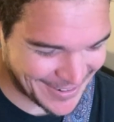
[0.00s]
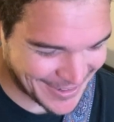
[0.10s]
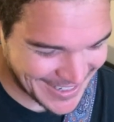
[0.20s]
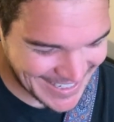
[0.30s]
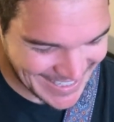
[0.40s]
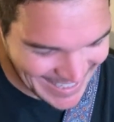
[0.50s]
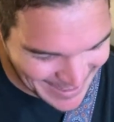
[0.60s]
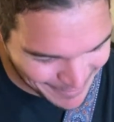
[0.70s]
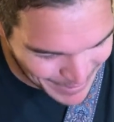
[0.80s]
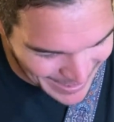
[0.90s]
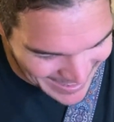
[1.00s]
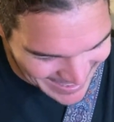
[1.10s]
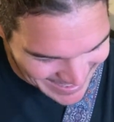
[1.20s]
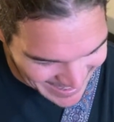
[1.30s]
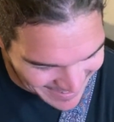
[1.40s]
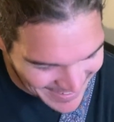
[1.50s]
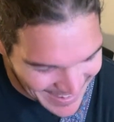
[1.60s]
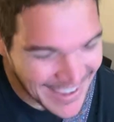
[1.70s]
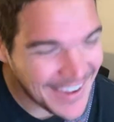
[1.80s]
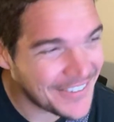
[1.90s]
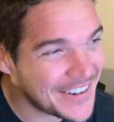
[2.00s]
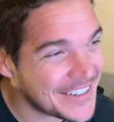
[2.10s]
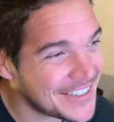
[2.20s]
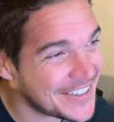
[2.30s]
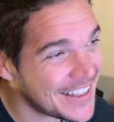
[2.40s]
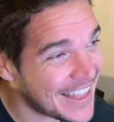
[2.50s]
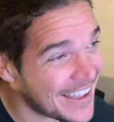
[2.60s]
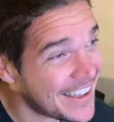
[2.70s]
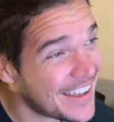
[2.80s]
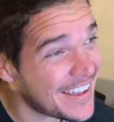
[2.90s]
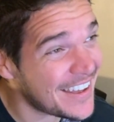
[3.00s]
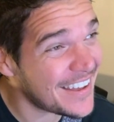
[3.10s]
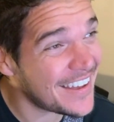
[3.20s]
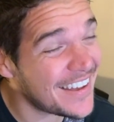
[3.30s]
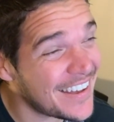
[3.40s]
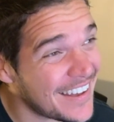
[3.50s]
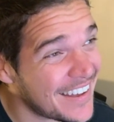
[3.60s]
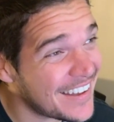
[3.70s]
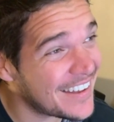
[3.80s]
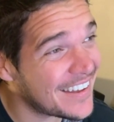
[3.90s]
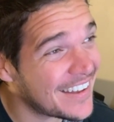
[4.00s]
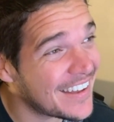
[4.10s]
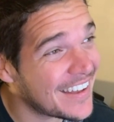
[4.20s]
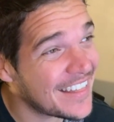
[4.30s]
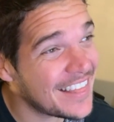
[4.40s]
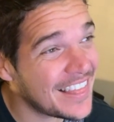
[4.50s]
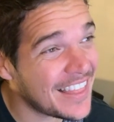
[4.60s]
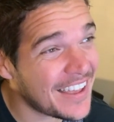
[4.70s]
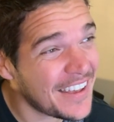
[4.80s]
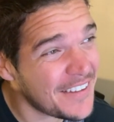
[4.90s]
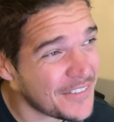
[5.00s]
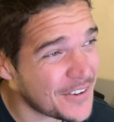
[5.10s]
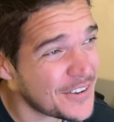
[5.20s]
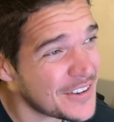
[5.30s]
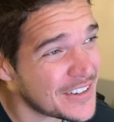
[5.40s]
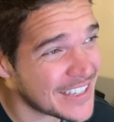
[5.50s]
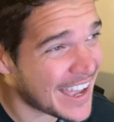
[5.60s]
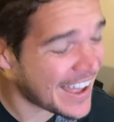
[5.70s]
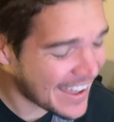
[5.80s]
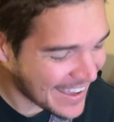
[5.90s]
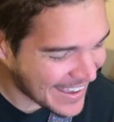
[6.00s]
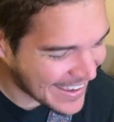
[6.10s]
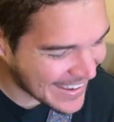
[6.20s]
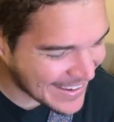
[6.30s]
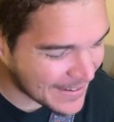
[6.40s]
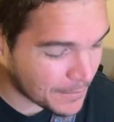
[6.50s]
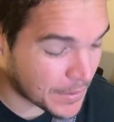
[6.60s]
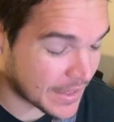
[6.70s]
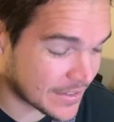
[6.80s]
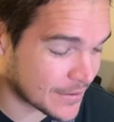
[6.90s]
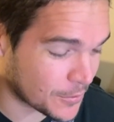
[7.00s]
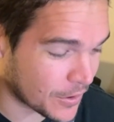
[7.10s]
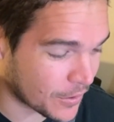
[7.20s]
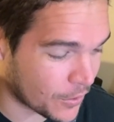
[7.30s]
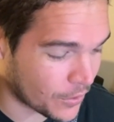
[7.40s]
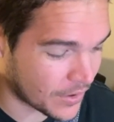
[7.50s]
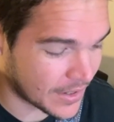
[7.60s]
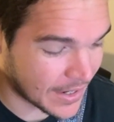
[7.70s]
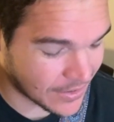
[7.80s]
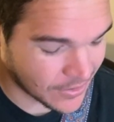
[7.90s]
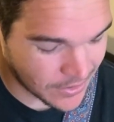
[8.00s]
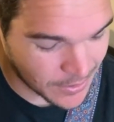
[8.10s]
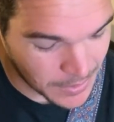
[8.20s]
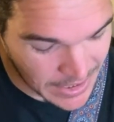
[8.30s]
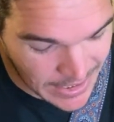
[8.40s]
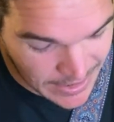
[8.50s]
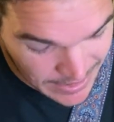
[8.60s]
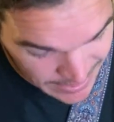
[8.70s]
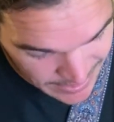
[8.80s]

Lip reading: trying to sing it and play it at the same. Where to love, lovers hide but that's the wrong chord. It actually should be this.